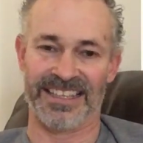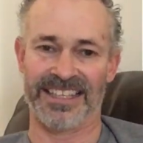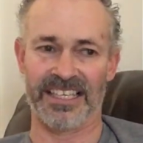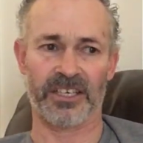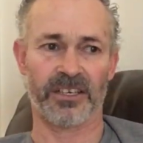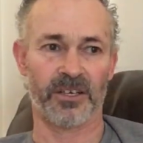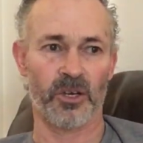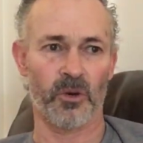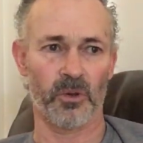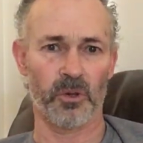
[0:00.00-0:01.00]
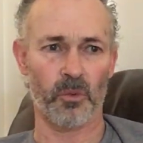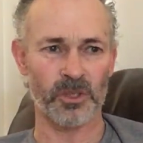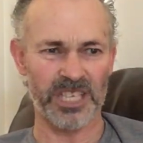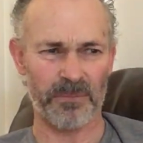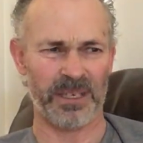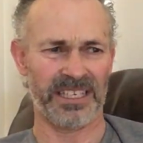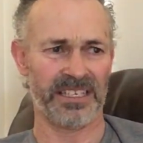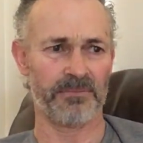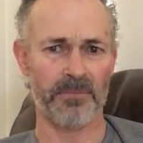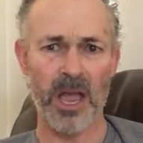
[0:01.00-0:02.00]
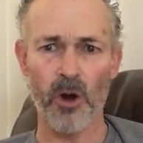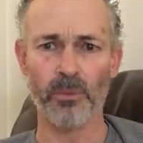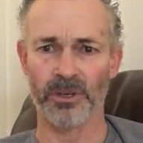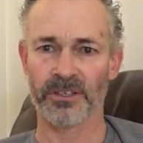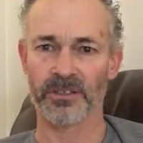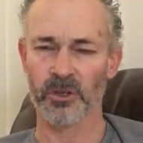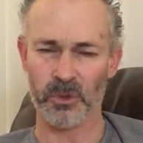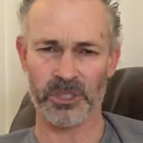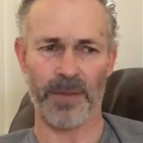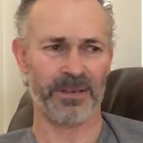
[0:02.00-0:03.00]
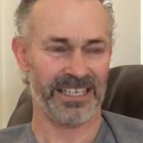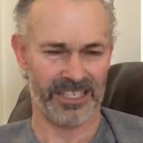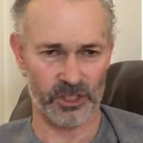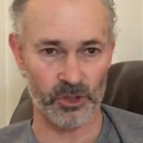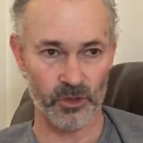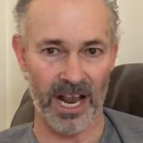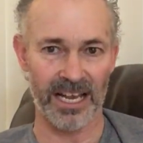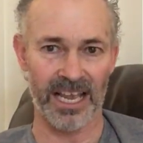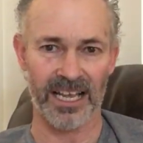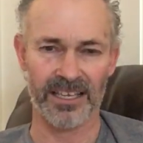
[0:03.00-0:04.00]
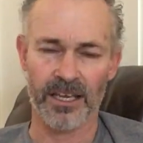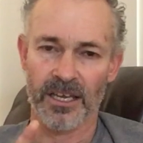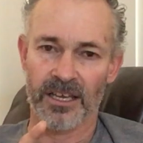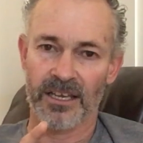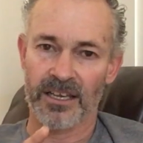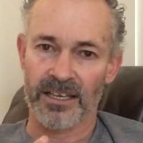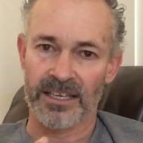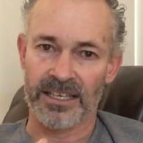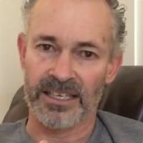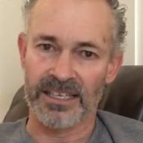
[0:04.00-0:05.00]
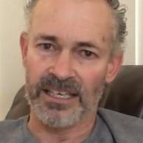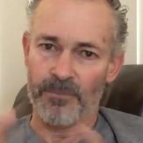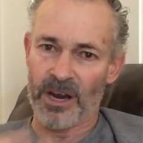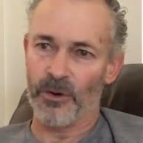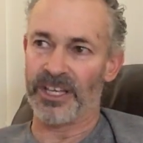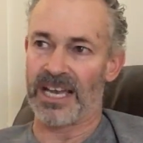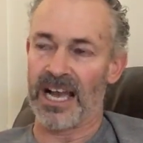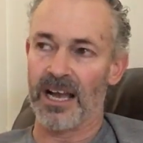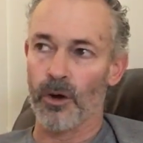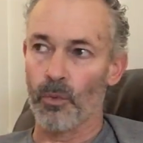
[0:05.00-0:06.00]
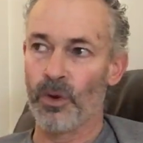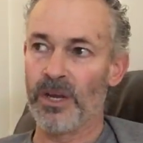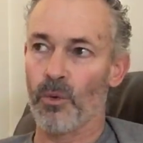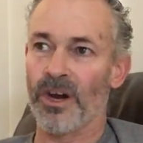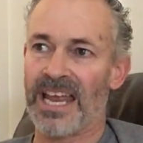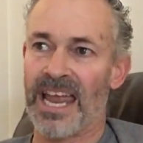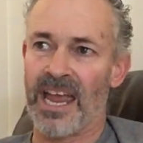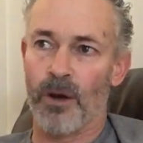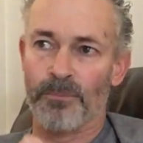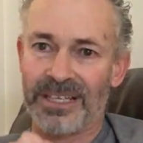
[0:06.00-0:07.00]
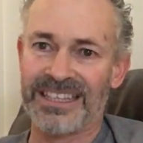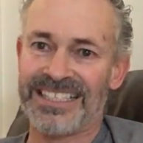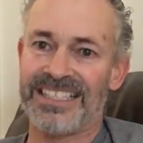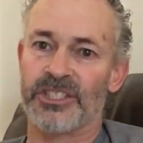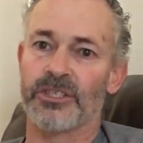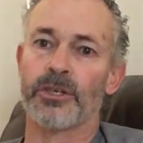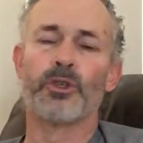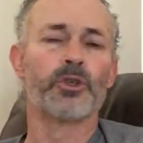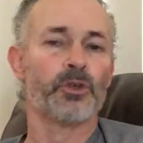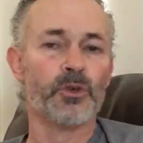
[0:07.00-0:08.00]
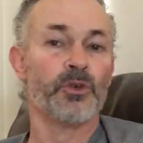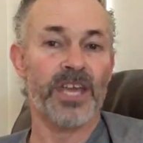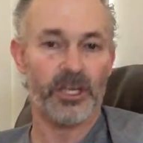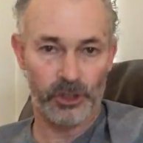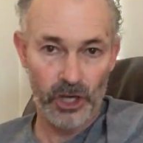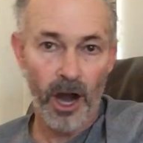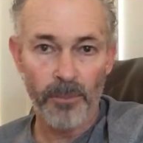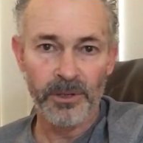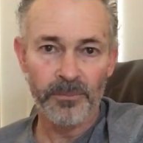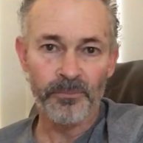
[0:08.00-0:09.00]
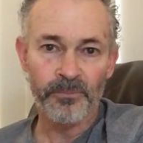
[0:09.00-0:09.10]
think, look what's happening in Melbourne. Look what's happening in Australia. In America, we want our police to do their job,